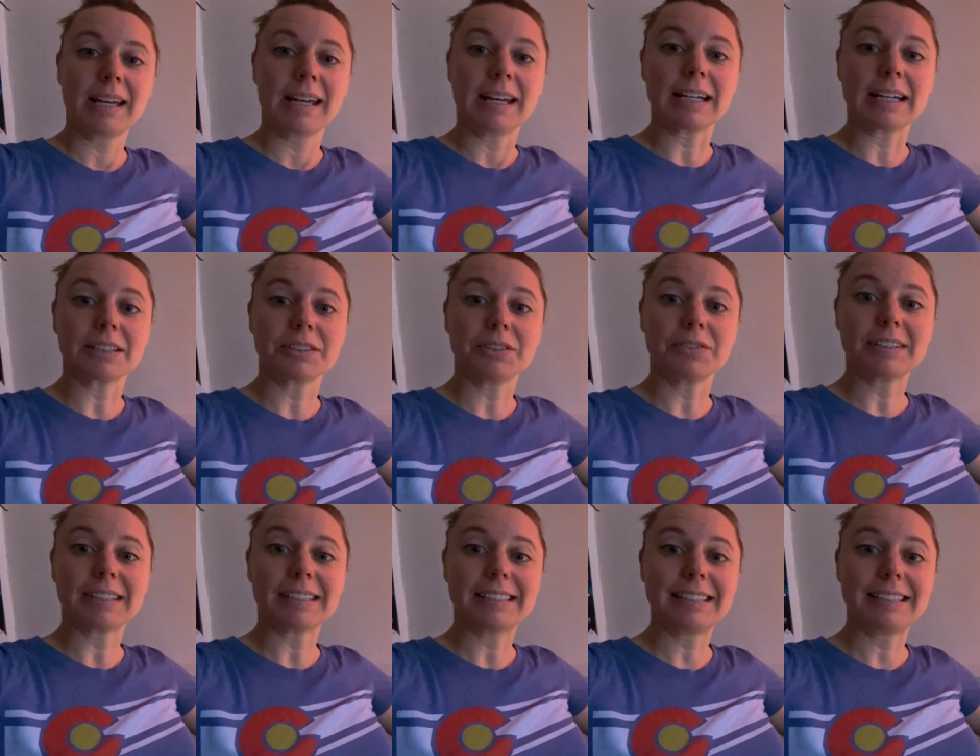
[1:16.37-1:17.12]
As you
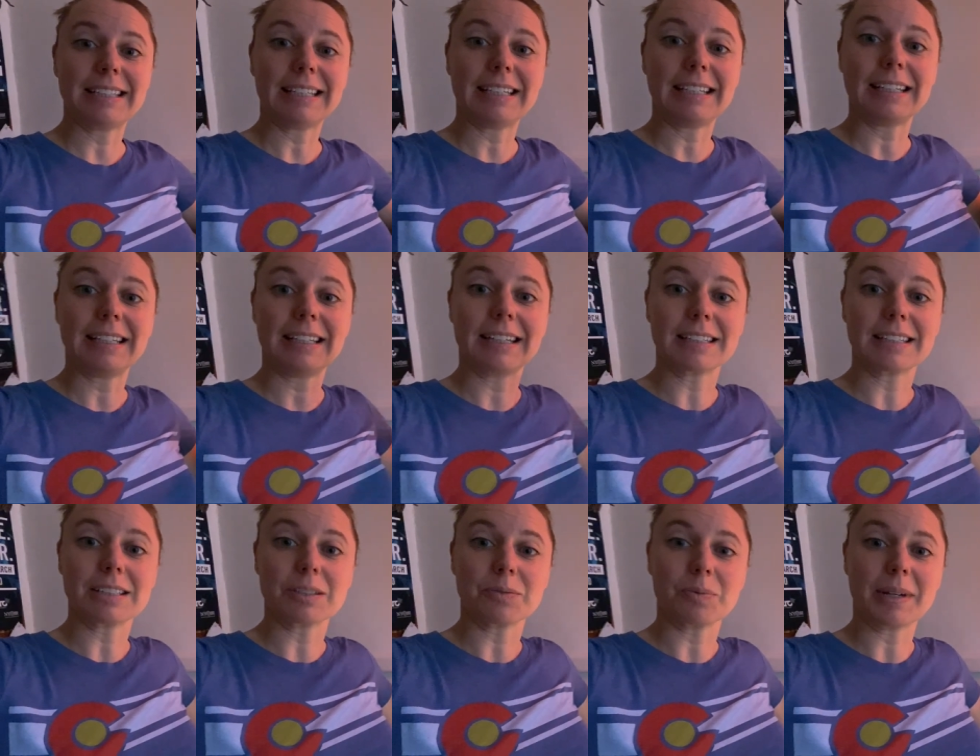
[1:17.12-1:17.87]
can see,
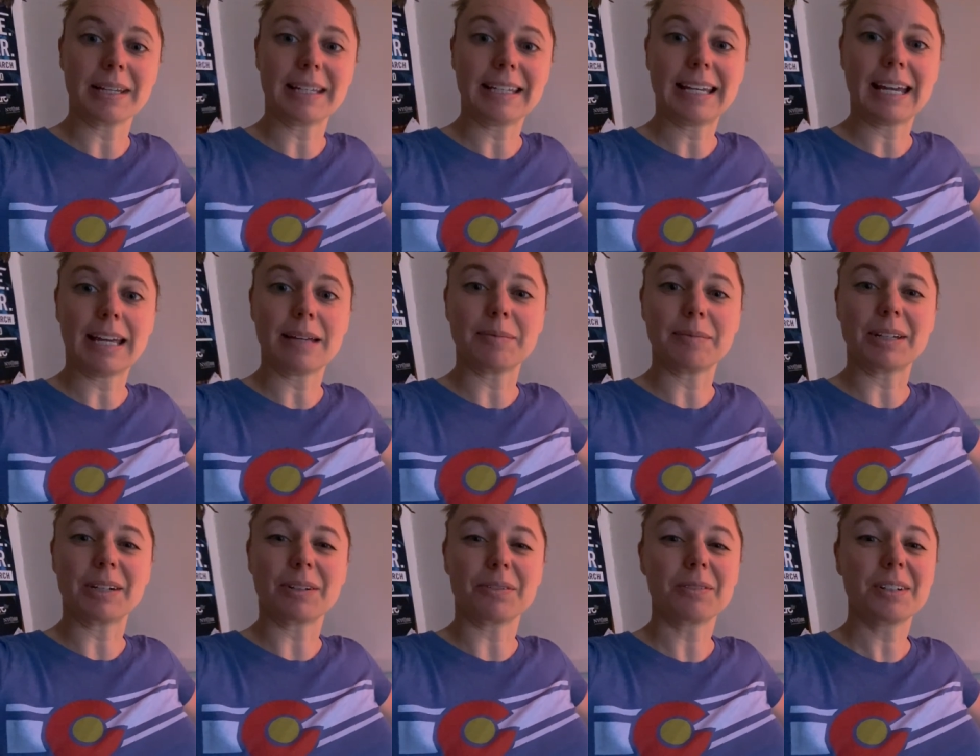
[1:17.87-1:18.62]
this is what he
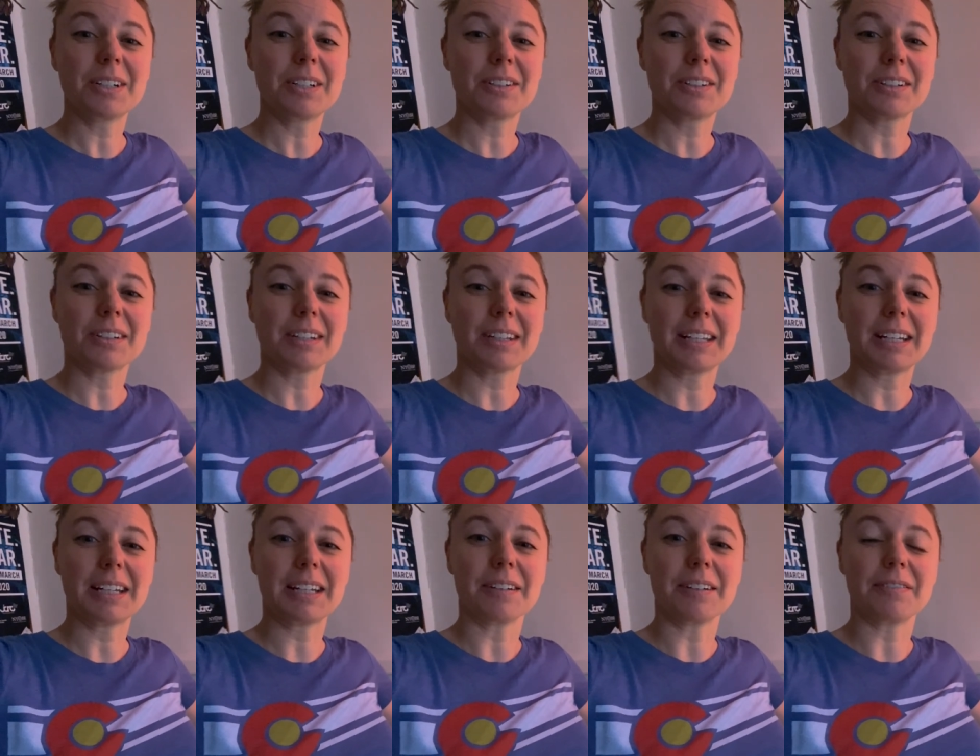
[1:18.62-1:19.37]
came in
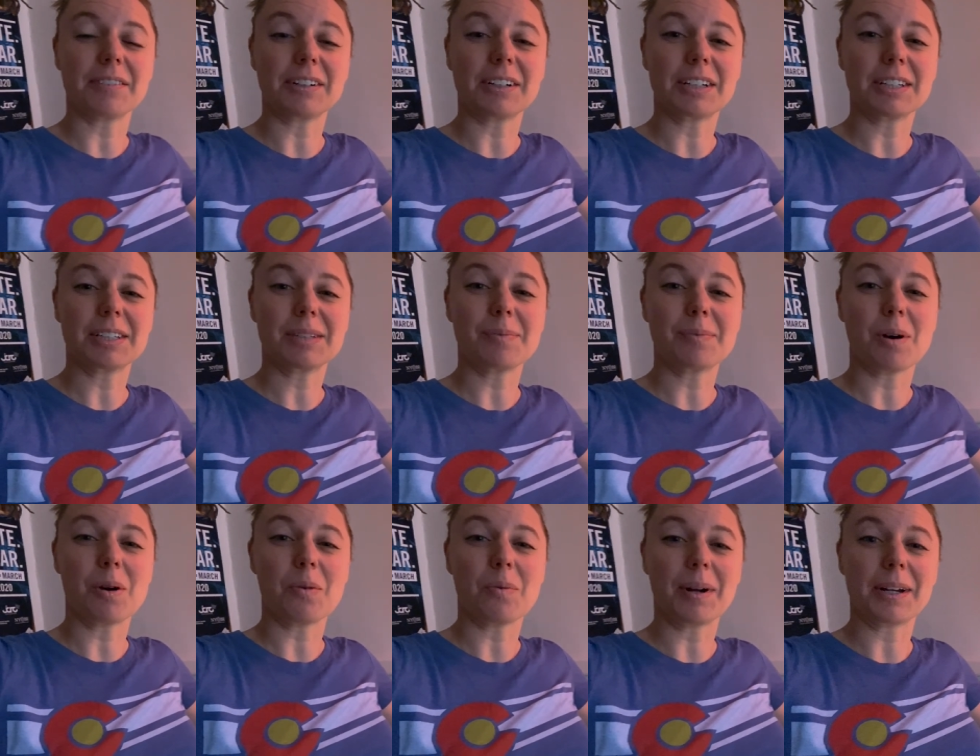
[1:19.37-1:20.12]
originally, a very
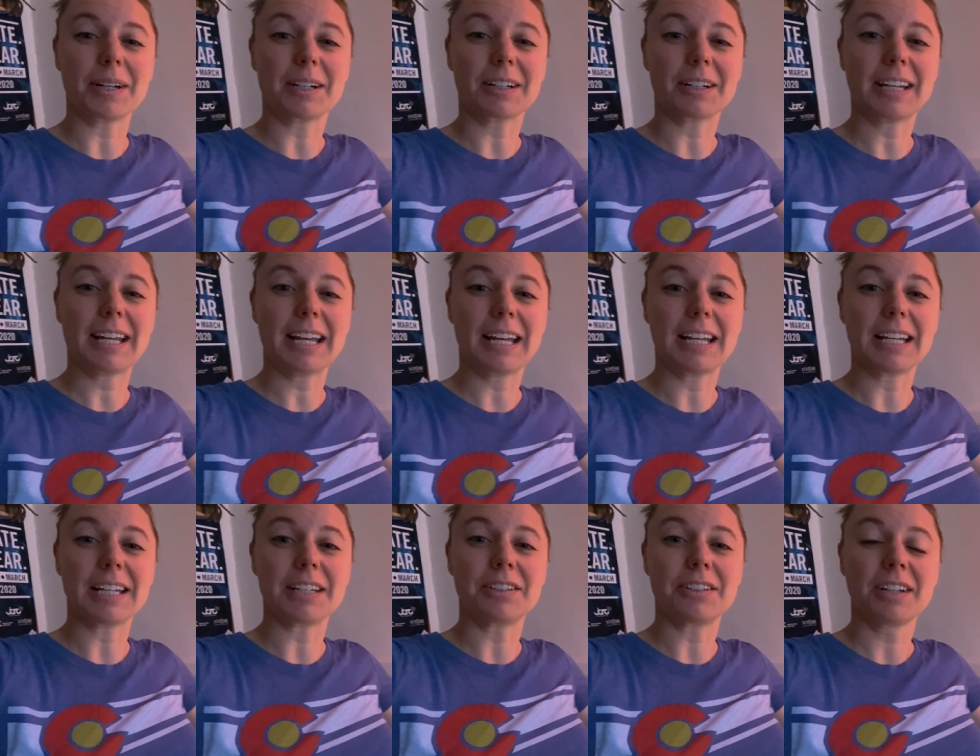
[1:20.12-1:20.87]
small wire
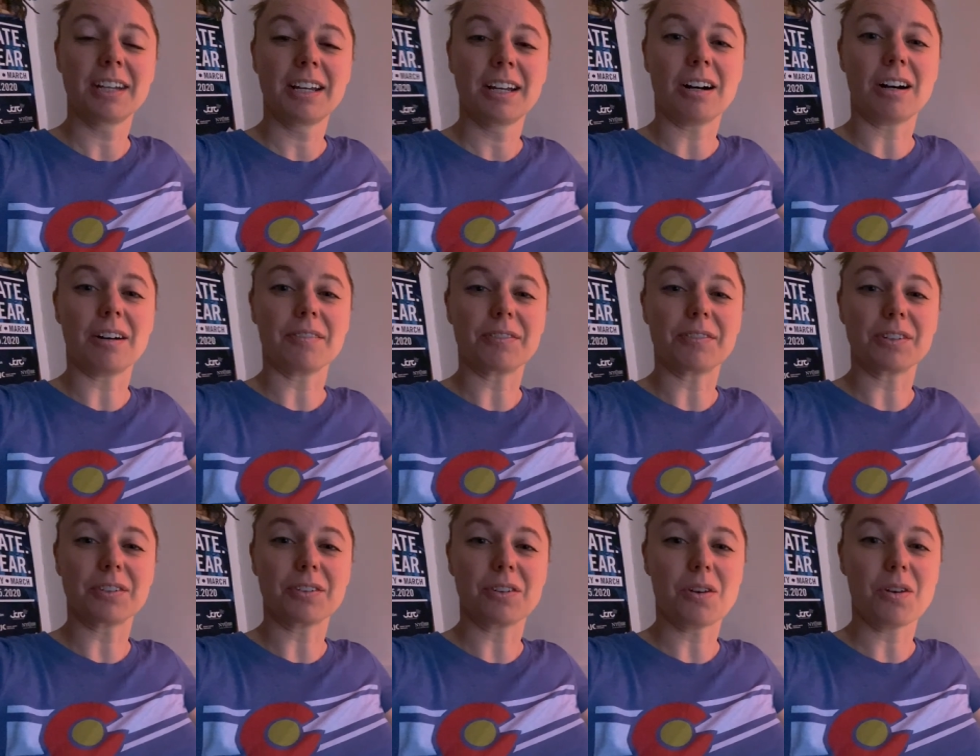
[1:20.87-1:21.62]
cage,
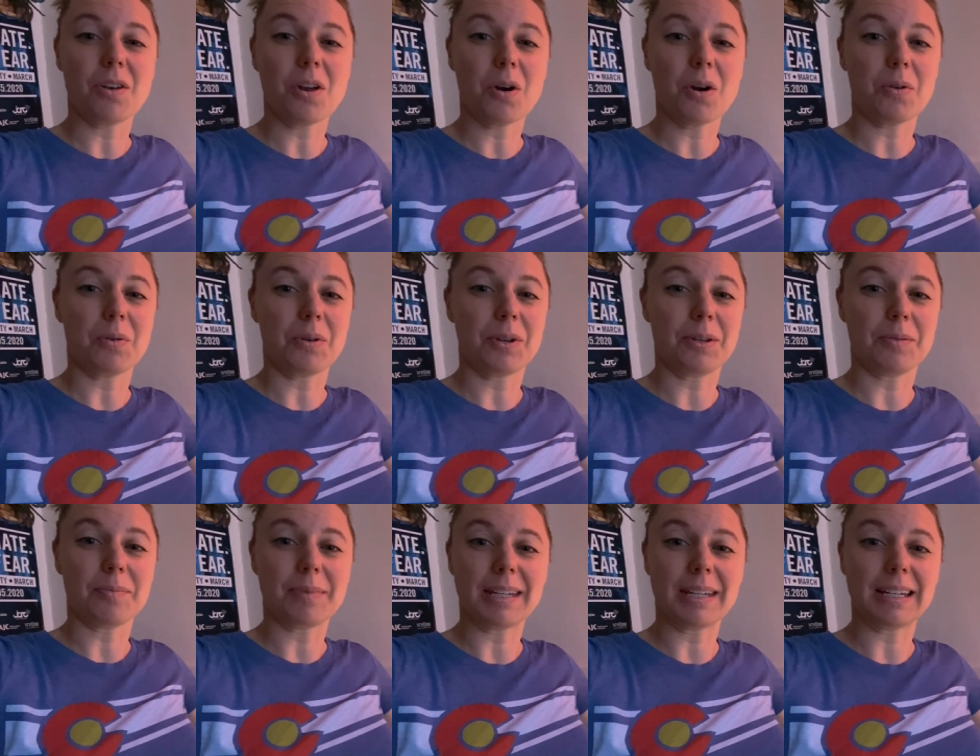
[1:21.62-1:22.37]
offers no
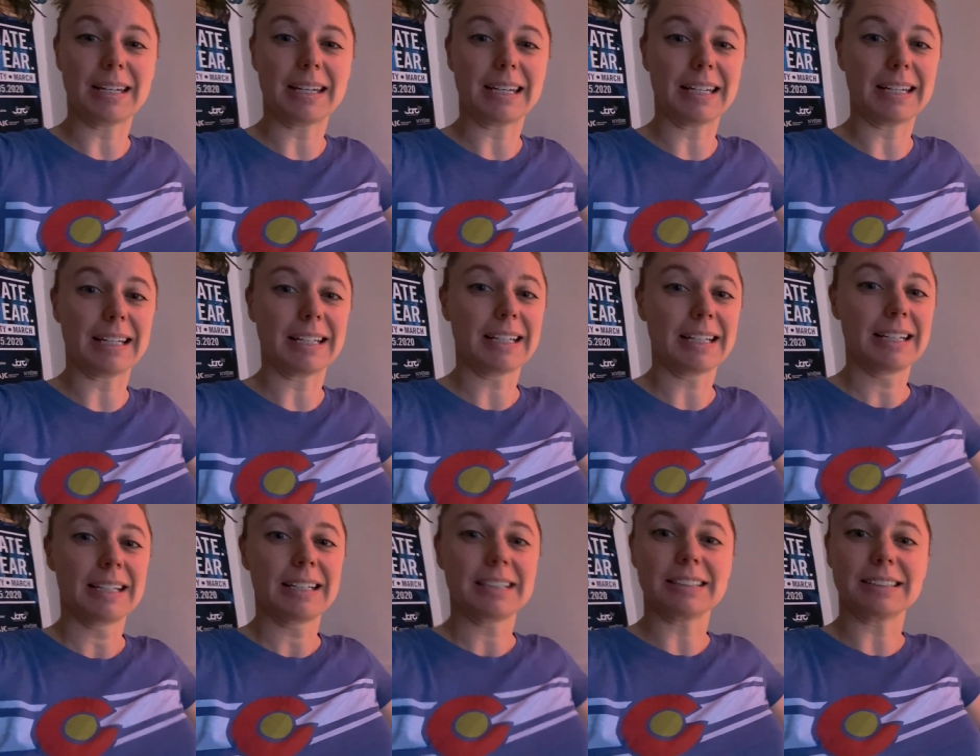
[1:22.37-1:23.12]
humidity,
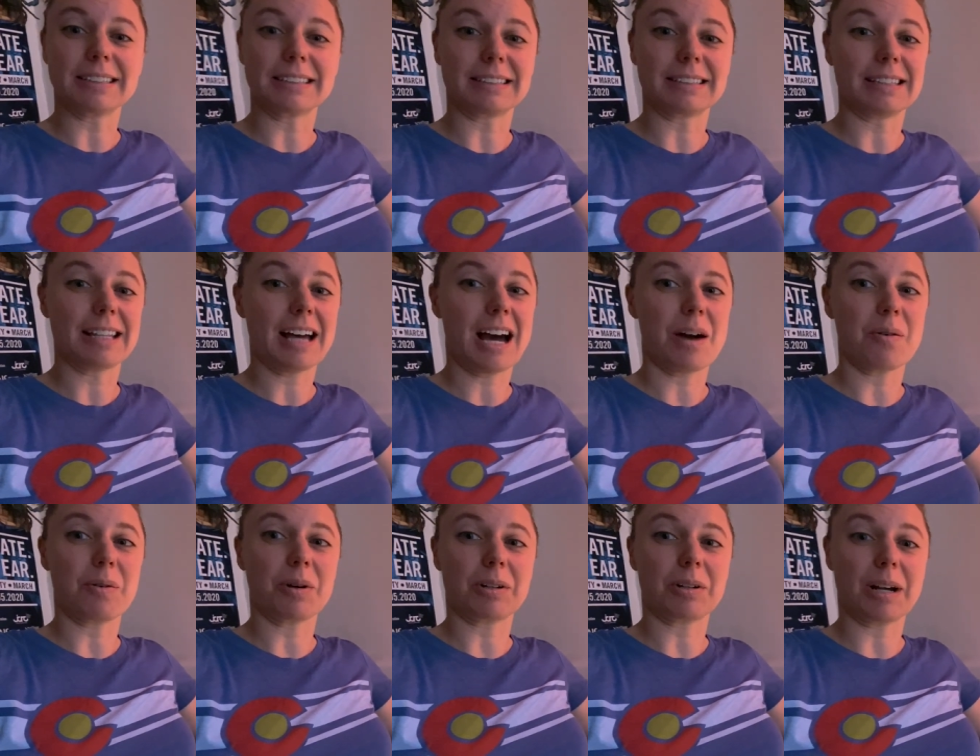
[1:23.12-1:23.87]
just is
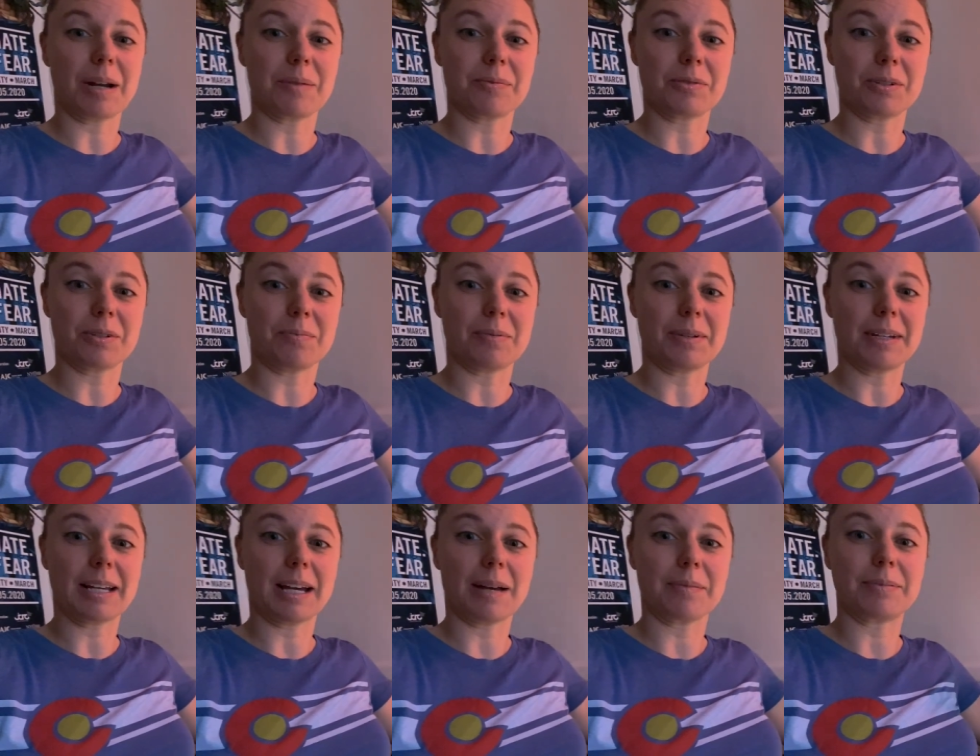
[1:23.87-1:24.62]
not what crabs should
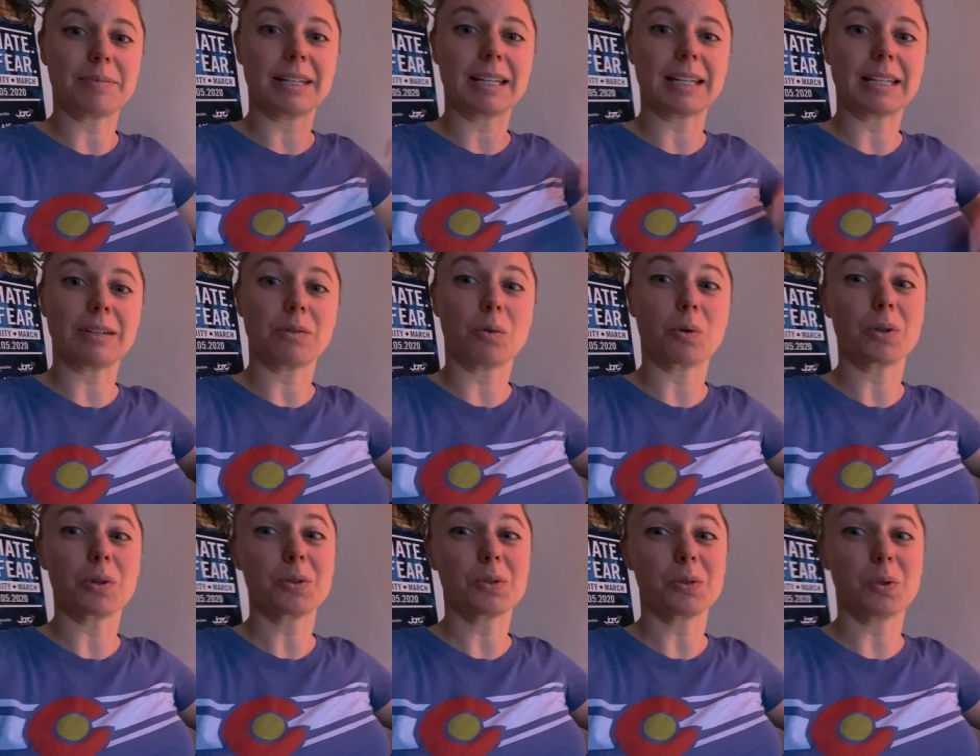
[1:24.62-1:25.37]
be kept in
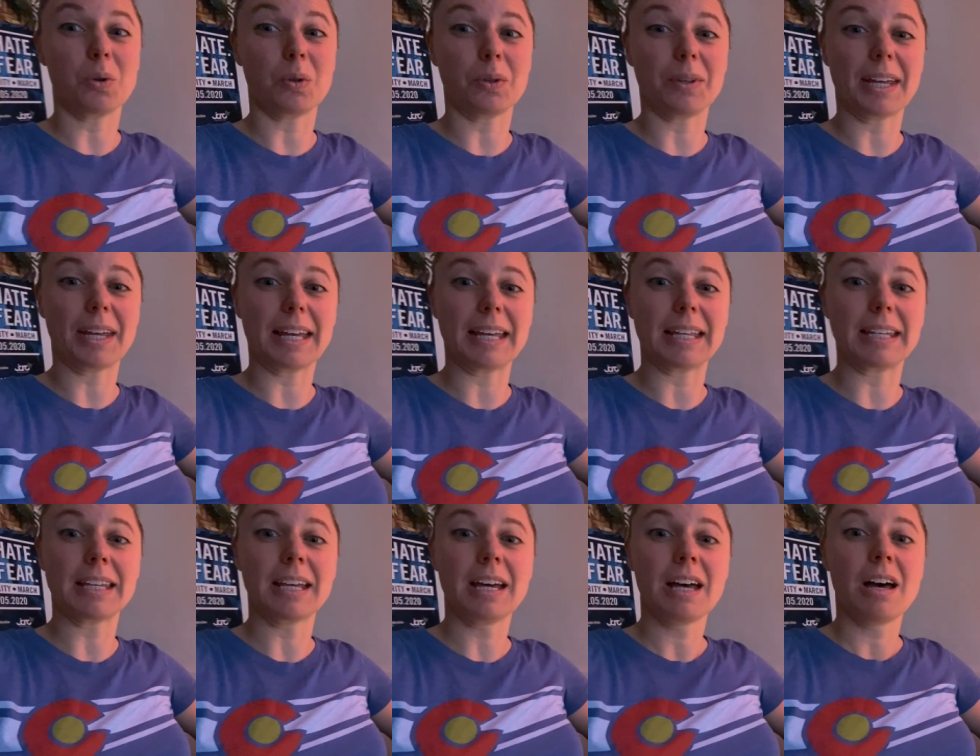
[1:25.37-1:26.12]
or sold
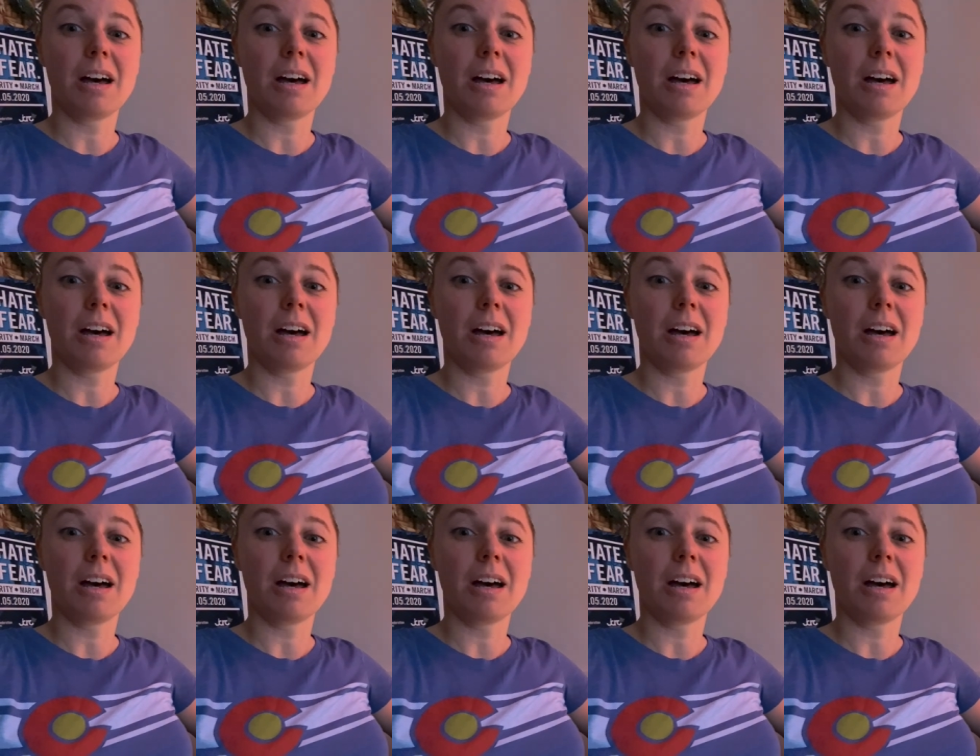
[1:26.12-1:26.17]
in.